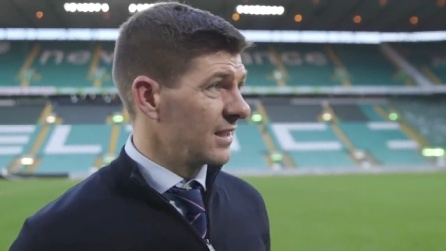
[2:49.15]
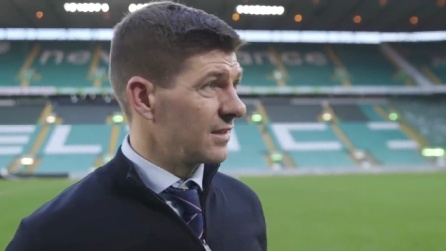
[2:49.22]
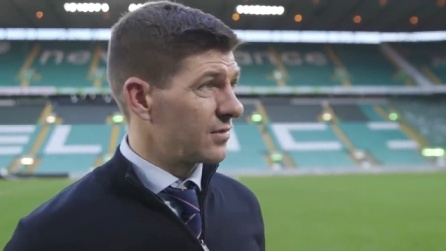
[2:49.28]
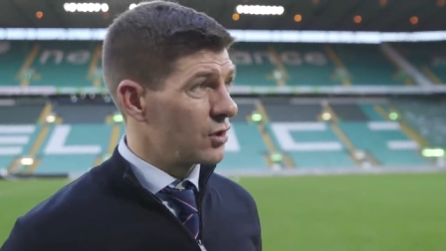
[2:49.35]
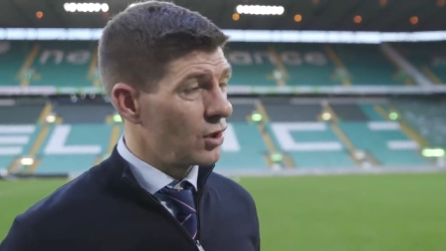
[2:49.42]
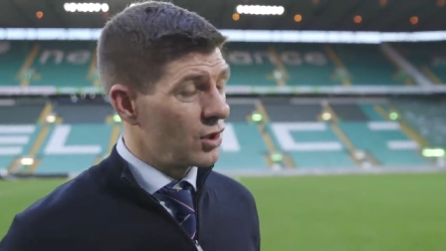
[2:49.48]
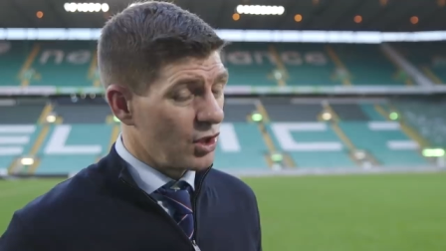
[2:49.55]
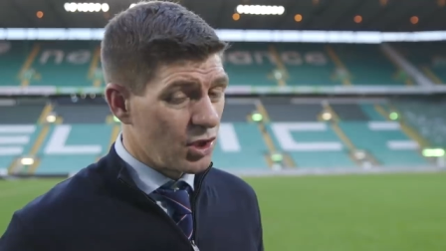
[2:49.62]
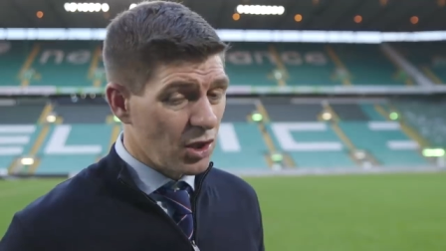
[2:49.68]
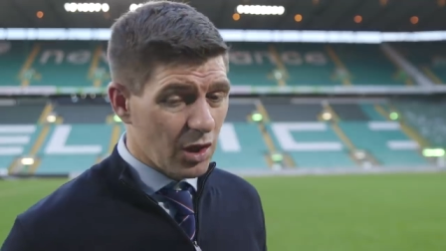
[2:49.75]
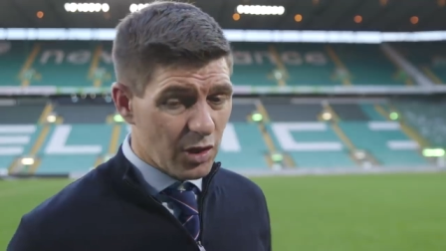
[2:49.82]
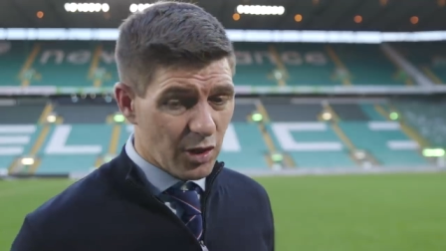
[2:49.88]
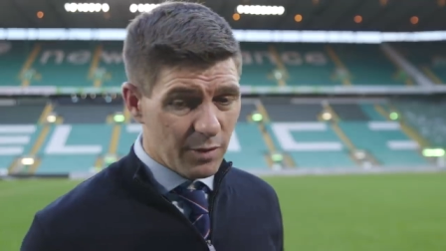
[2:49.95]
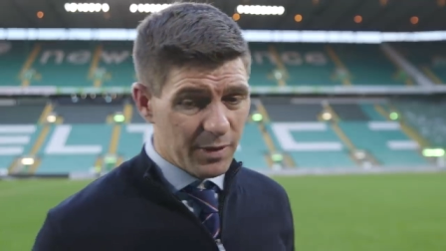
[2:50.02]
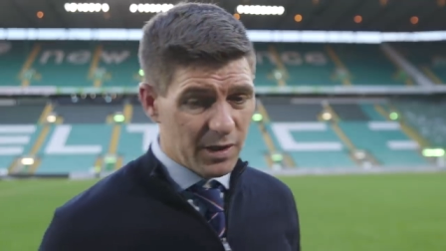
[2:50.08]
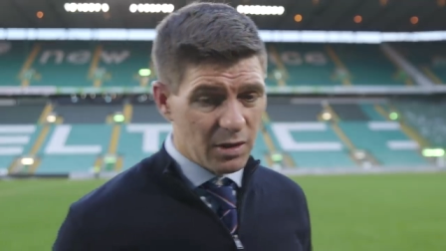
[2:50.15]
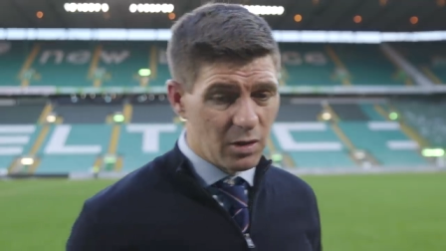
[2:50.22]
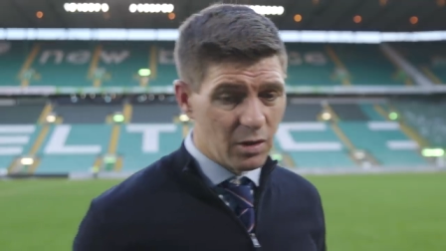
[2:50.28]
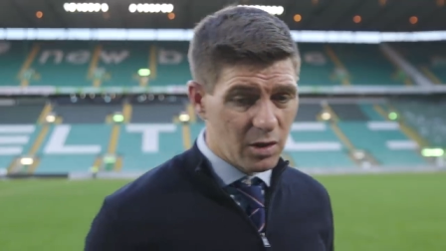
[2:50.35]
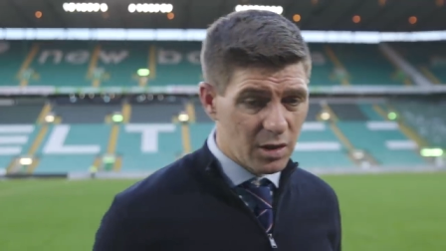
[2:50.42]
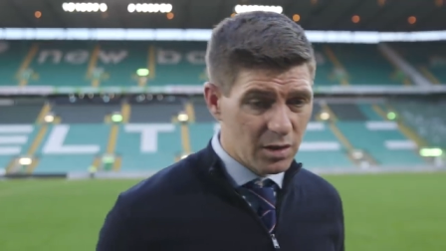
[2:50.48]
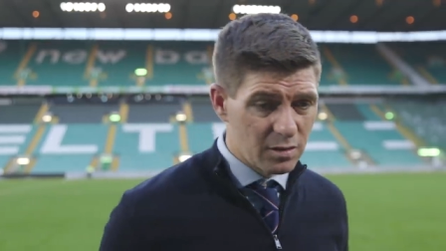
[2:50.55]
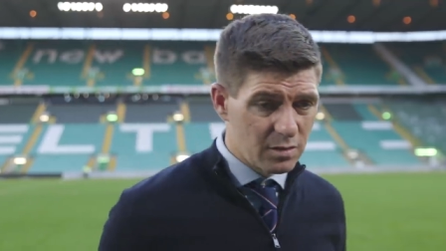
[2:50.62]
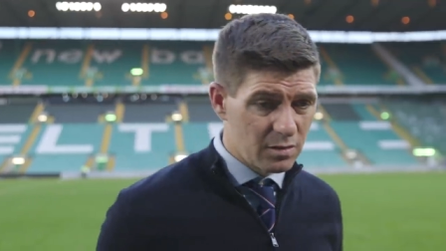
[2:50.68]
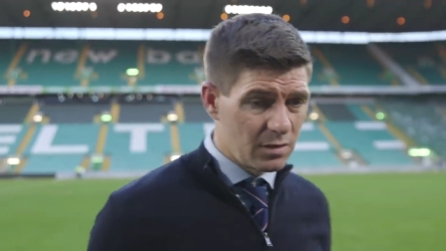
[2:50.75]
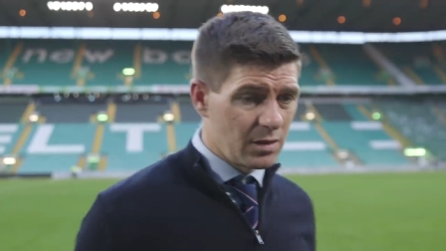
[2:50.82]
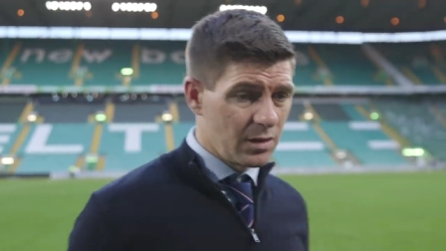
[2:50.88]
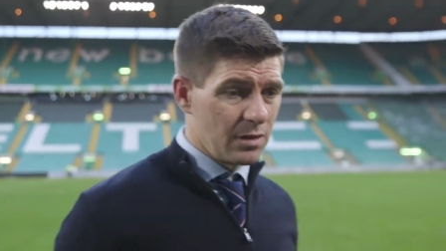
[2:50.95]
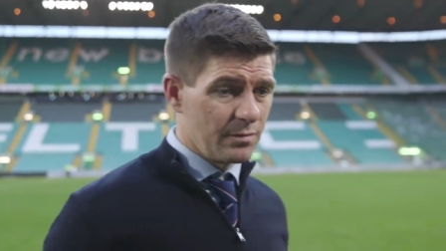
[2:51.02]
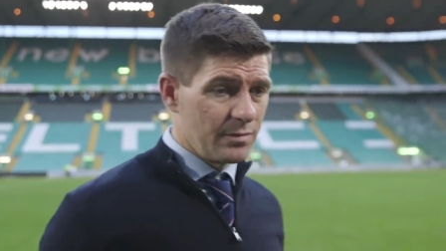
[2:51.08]
They've took a shot, got a bit of luck, and
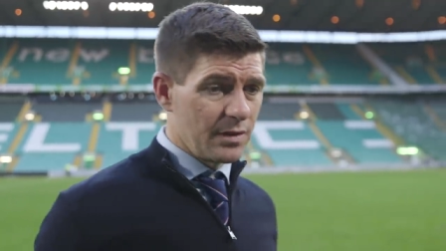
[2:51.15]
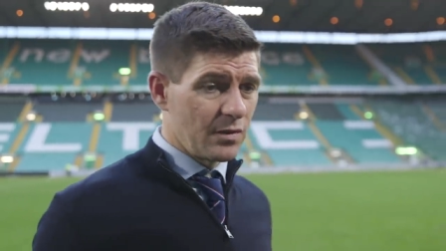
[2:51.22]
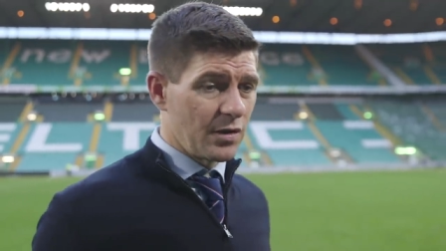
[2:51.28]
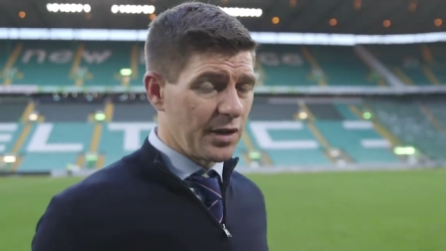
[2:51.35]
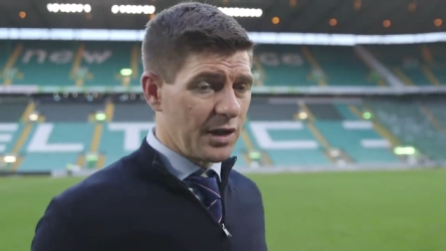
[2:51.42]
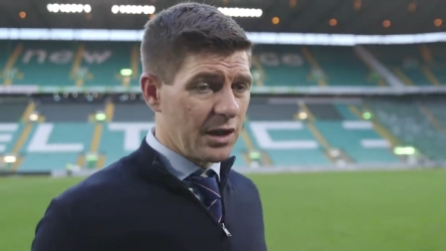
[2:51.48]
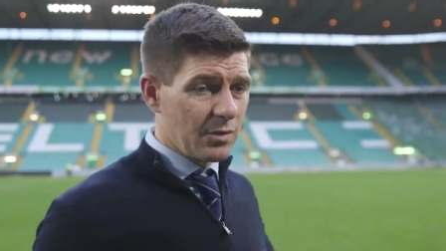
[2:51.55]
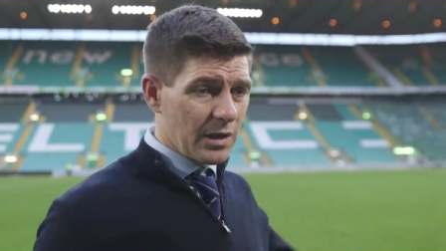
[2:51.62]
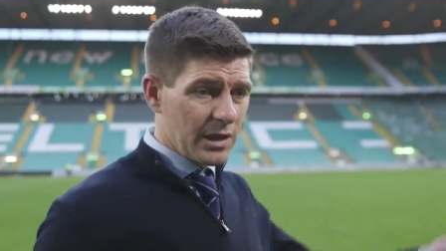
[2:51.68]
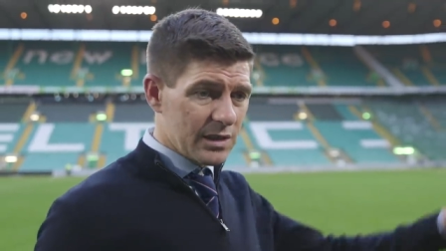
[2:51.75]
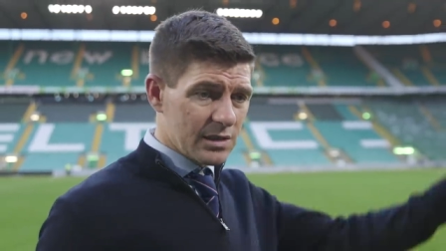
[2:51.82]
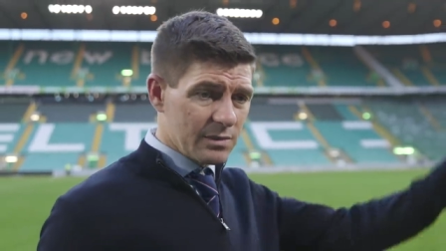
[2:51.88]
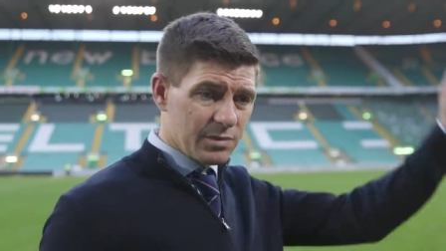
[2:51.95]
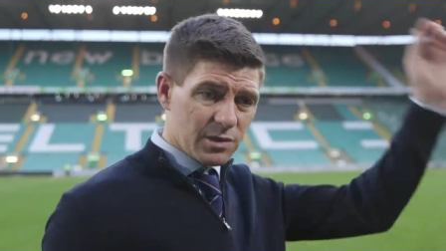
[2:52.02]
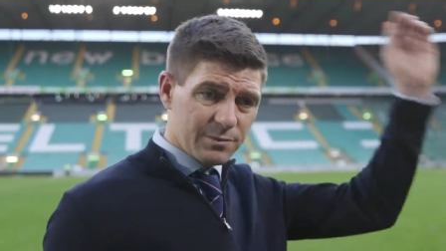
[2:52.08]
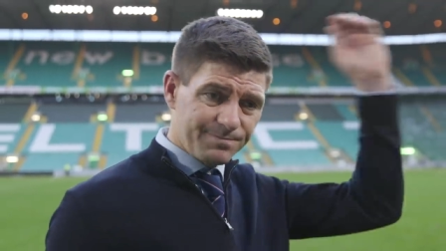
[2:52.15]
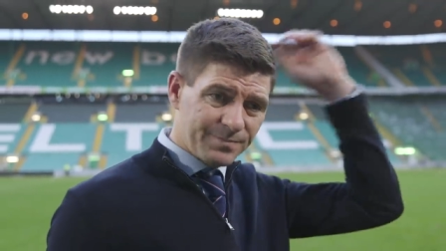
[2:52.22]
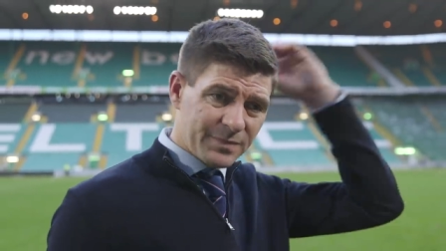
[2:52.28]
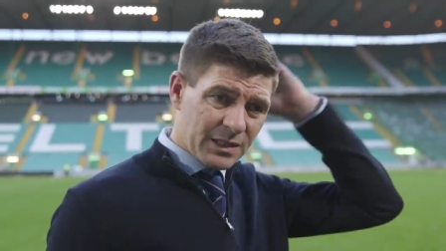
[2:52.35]
they've got an equaliser, but